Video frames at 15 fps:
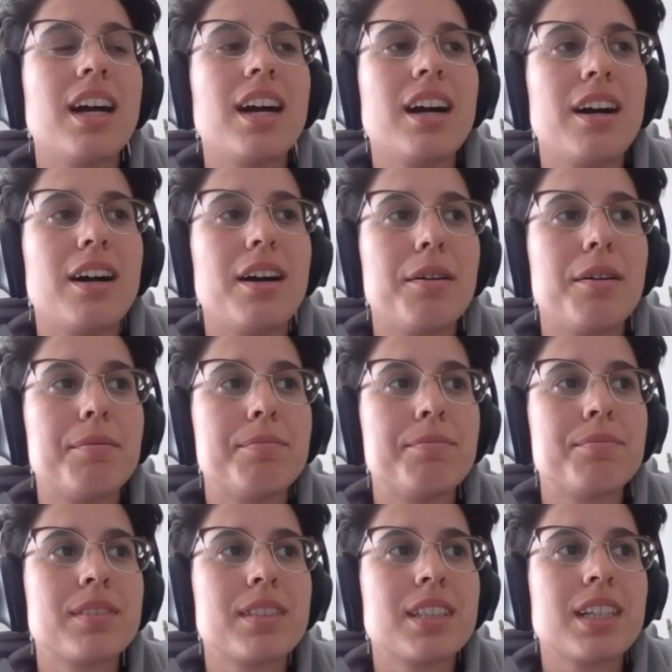
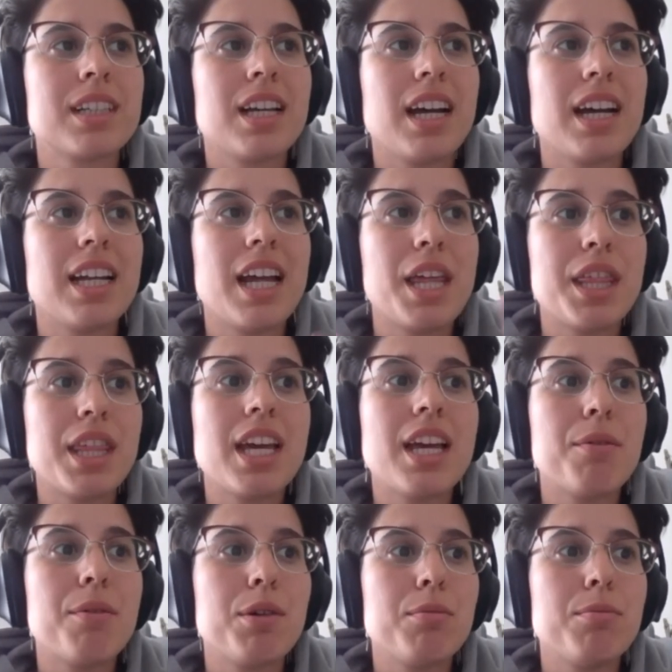and I think
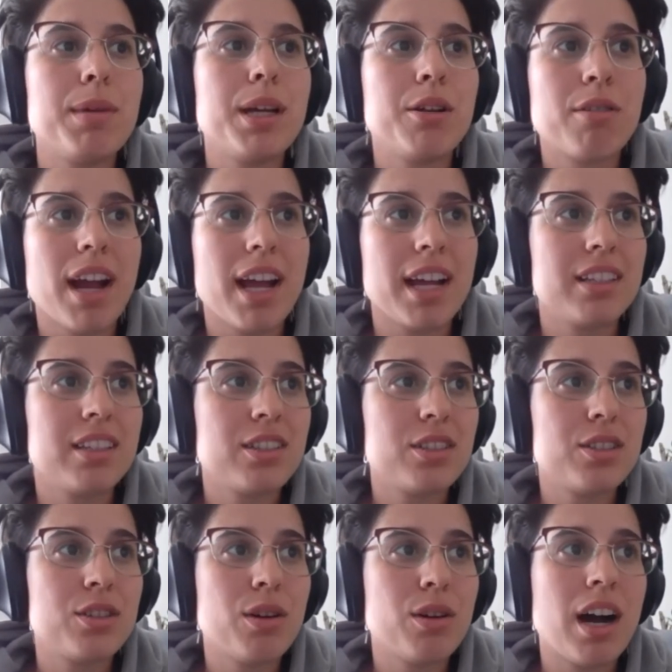it would be great
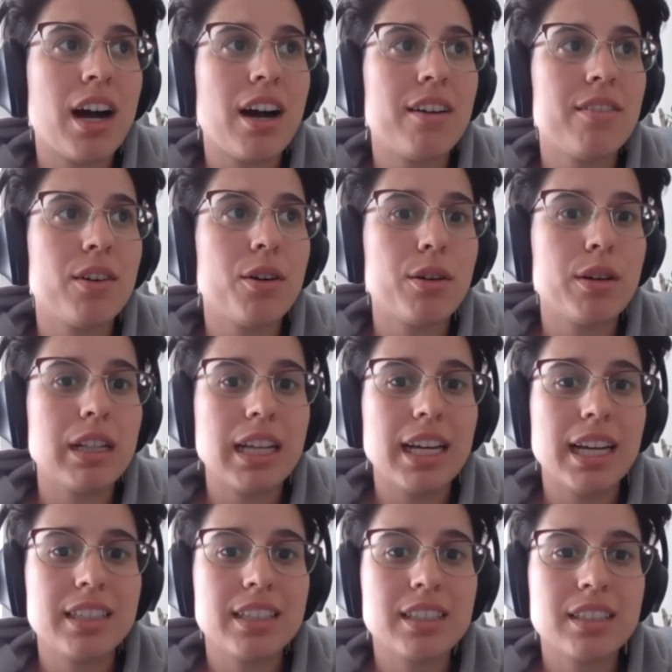to have
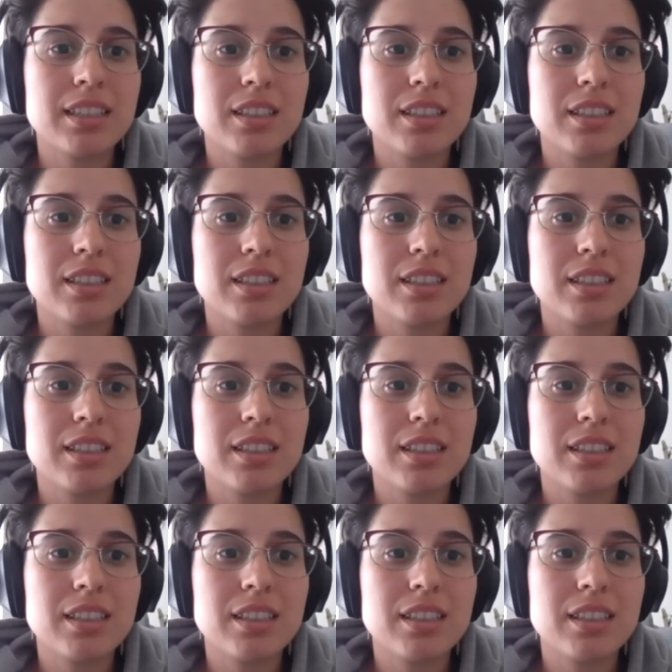OLS,